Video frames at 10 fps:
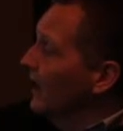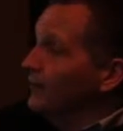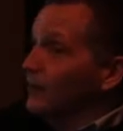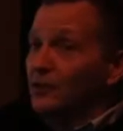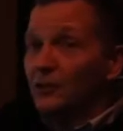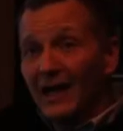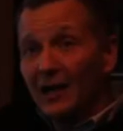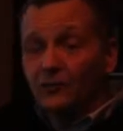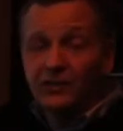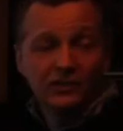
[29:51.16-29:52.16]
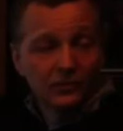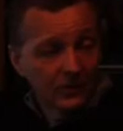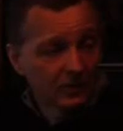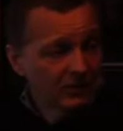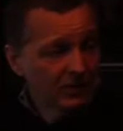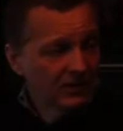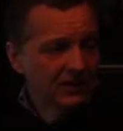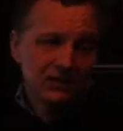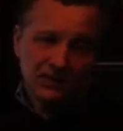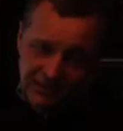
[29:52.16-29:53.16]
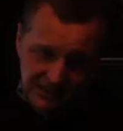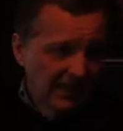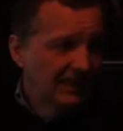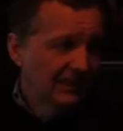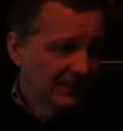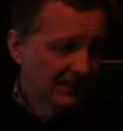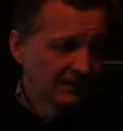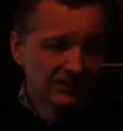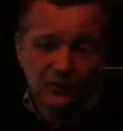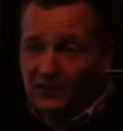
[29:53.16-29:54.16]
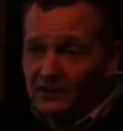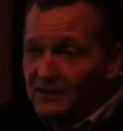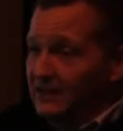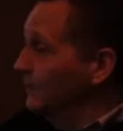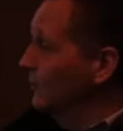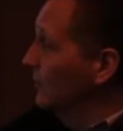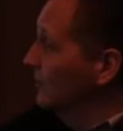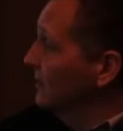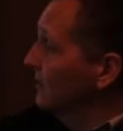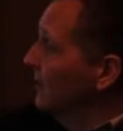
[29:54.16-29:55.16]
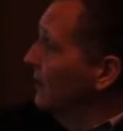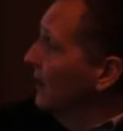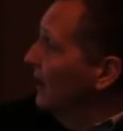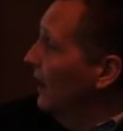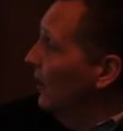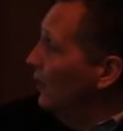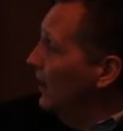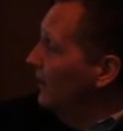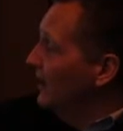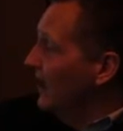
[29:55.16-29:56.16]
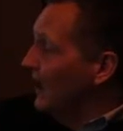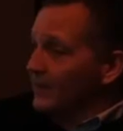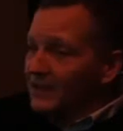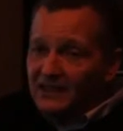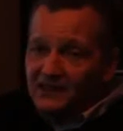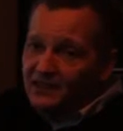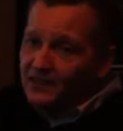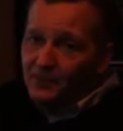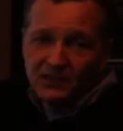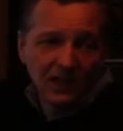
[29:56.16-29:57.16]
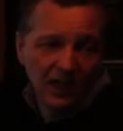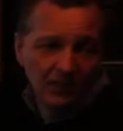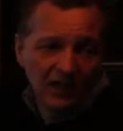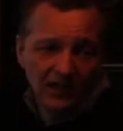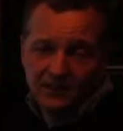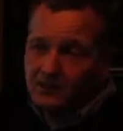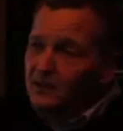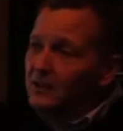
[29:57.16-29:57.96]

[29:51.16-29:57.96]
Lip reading: If you're going to do outreach to other communities, say that in there as well. That's important. When will it happen? That's a simple timeline.